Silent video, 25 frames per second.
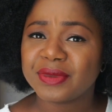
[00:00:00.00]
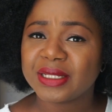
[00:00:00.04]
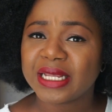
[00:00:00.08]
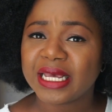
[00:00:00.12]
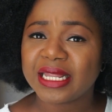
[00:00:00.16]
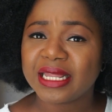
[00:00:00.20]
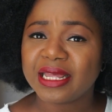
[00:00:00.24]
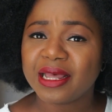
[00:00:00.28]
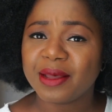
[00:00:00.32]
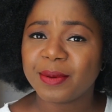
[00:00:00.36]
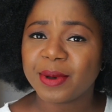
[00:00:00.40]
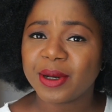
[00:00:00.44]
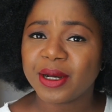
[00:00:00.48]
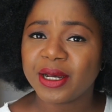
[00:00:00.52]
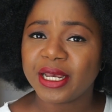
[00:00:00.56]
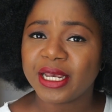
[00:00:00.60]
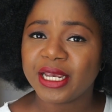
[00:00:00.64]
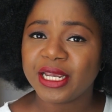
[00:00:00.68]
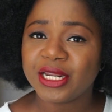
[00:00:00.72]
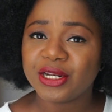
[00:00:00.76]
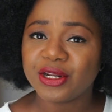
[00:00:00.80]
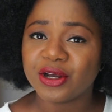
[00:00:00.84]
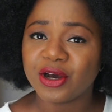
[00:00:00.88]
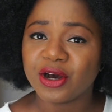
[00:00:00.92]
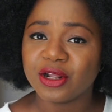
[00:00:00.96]
I think about
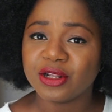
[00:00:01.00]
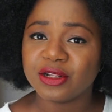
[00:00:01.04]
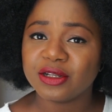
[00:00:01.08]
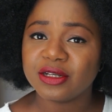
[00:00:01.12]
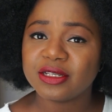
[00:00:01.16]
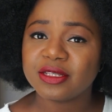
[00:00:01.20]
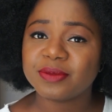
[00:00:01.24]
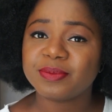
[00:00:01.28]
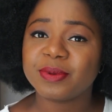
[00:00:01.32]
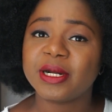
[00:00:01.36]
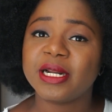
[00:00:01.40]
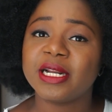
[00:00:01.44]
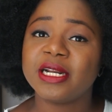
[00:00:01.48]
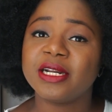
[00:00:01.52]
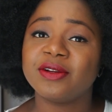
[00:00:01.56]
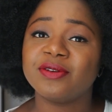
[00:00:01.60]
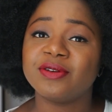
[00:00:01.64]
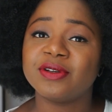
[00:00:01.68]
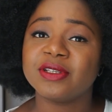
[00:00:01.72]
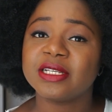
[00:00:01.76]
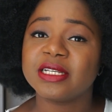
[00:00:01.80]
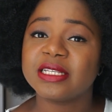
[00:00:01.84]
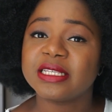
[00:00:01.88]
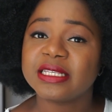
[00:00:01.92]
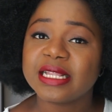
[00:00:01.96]
$8, but
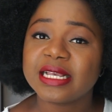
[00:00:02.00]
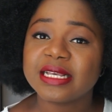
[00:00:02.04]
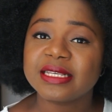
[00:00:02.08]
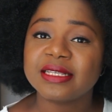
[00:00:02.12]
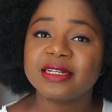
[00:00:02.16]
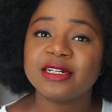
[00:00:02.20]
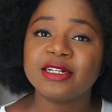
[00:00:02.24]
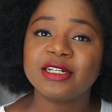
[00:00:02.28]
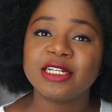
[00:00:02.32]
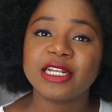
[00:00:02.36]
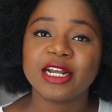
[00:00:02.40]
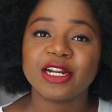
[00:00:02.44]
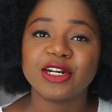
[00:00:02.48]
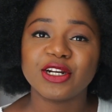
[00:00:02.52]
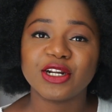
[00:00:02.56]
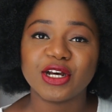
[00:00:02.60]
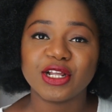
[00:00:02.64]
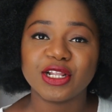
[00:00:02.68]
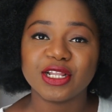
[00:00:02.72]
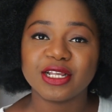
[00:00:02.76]
anyways, it's less than $10